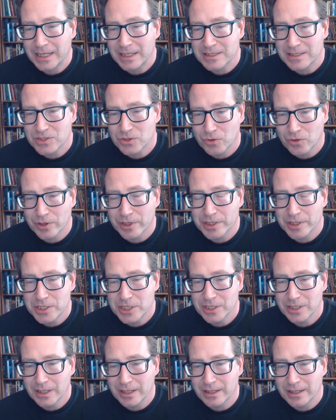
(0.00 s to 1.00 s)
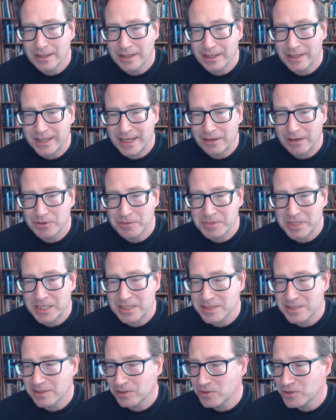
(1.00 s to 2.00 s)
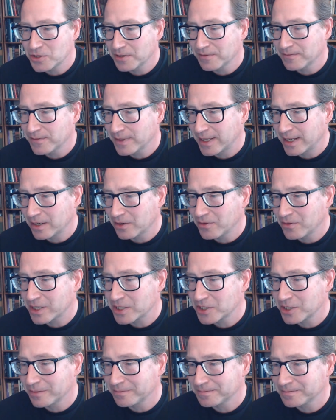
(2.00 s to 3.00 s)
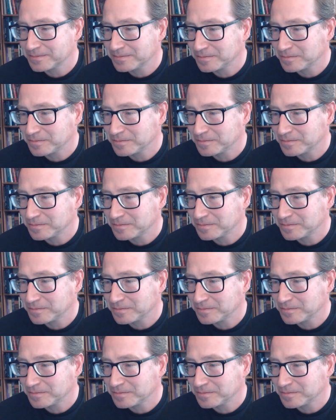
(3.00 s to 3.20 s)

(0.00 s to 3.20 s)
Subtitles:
storage, and that would be a solution for that question.